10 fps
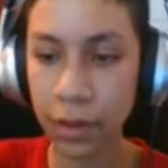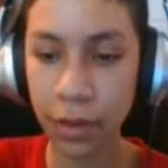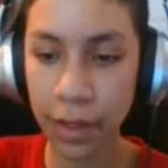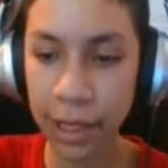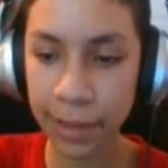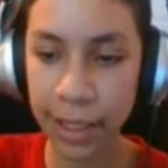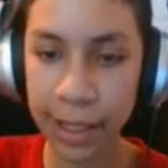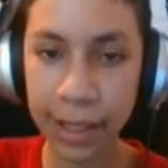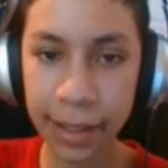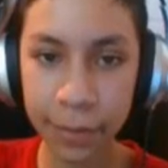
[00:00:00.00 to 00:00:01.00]
Okay, I'm the
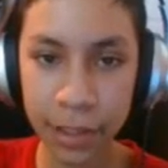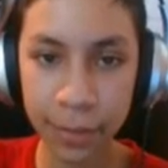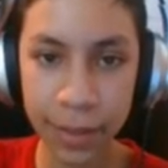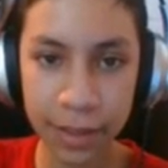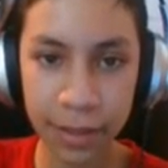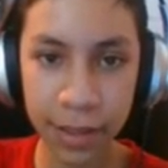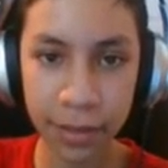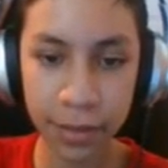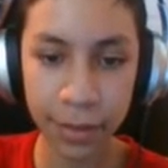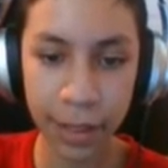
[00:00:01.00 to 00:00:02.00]
king again for some reason. I
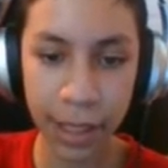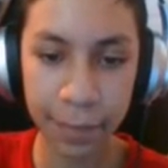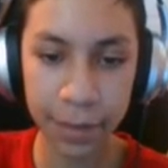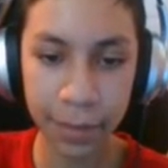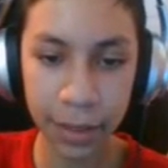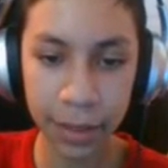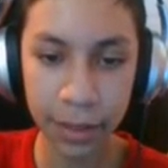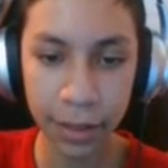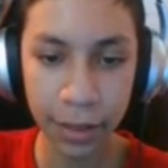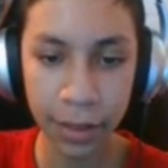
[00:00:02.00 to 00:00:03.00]
don't know when that happened, but
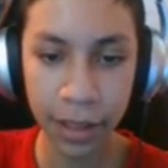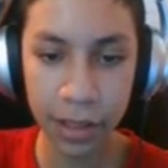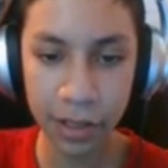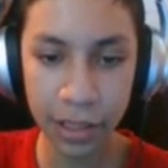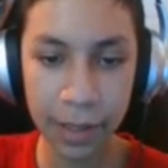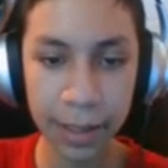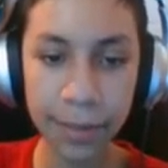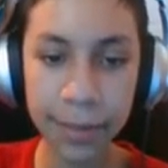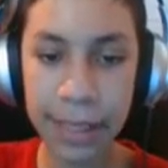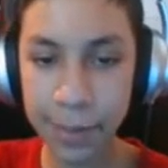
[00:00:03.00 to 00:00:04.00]
also, you can
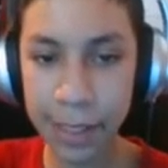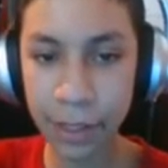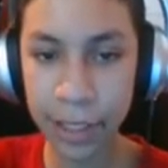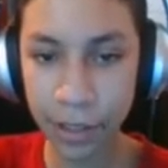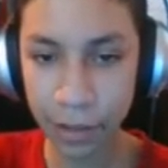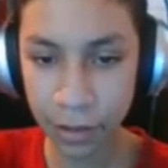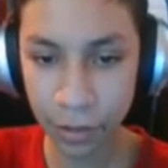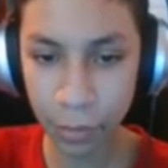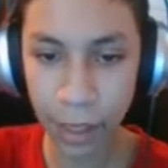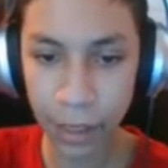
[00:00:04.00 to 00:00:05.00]
become a deep sea creature
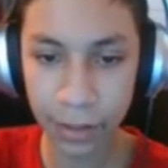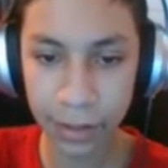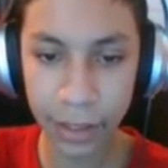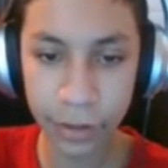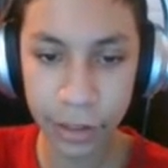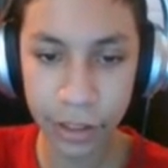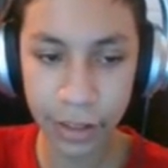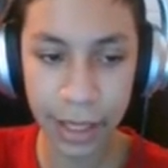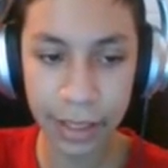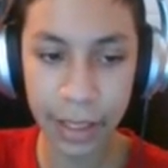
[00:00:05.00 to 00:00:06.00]
while in the
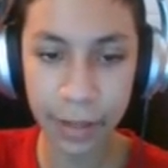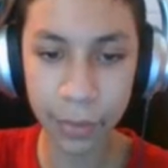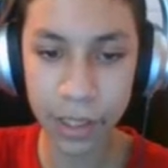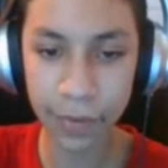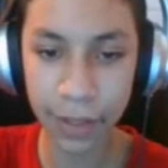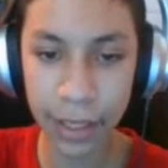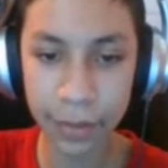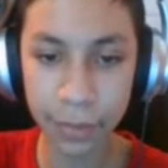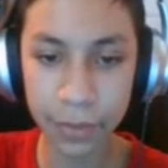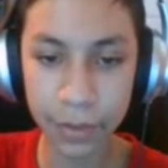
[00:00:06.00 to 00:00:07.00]
ocean, and it won't suffocate. And
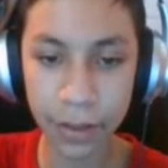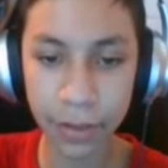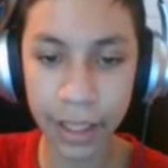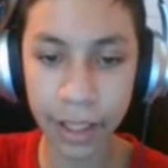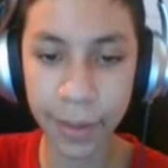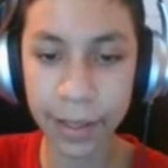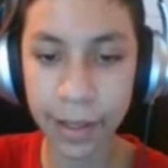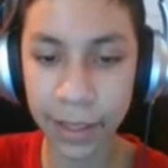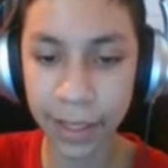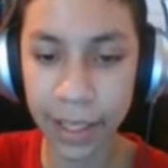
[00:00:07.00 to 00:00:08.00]
it, the, okay, never mind.
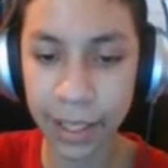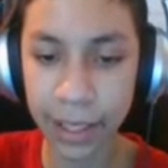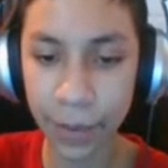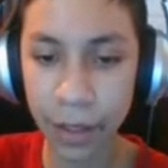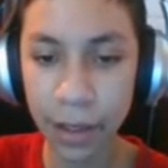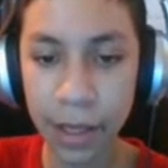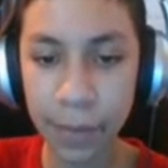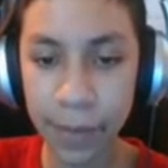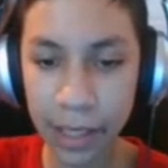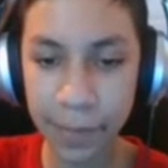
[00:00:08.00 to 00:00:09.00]
I'm not the king anymore.
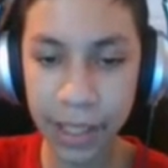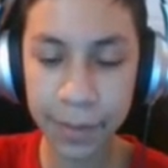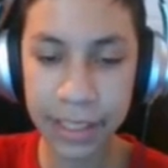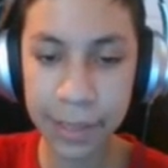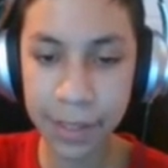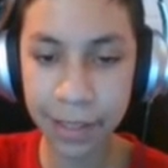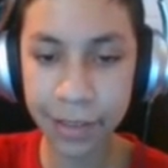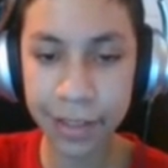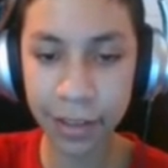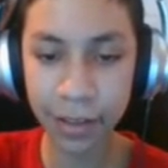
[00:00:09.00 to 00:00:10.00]
But you can become a deep sea
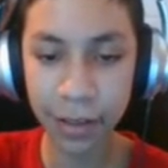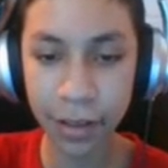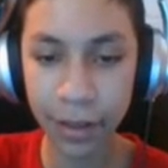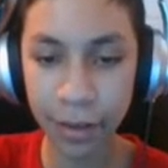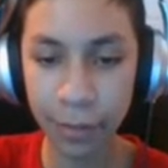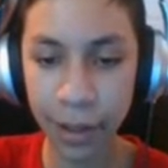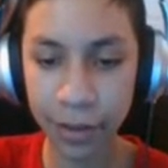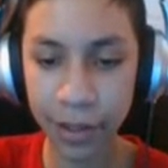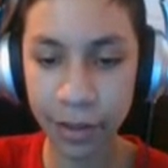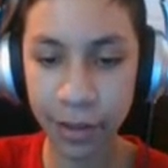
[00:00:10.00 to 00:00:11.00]
creature
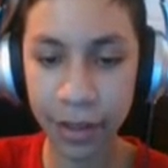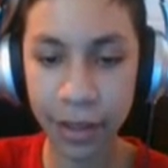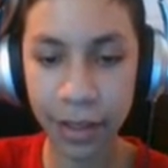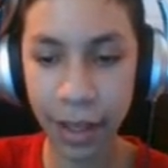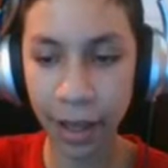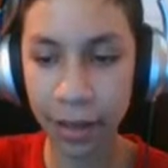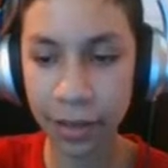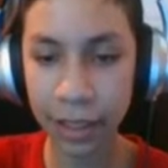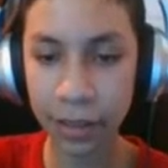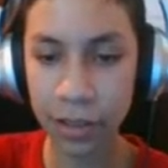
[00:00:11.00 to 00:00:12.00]
while you're in like
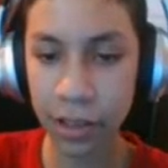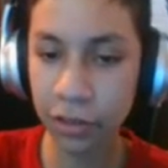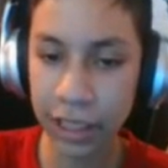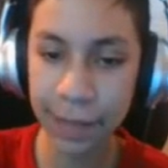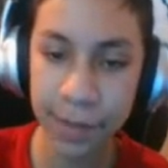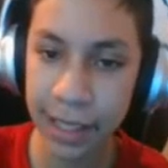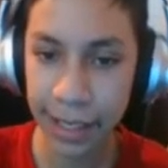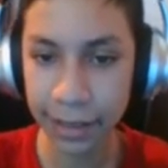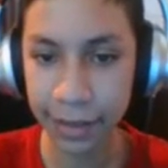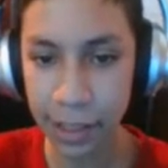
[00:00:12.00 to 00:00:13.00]
like there's no deep
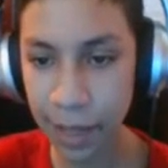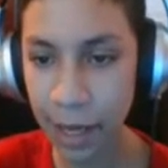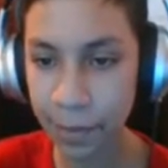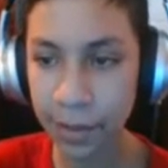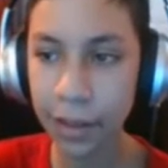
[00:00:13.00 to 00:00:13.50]
sea in this map.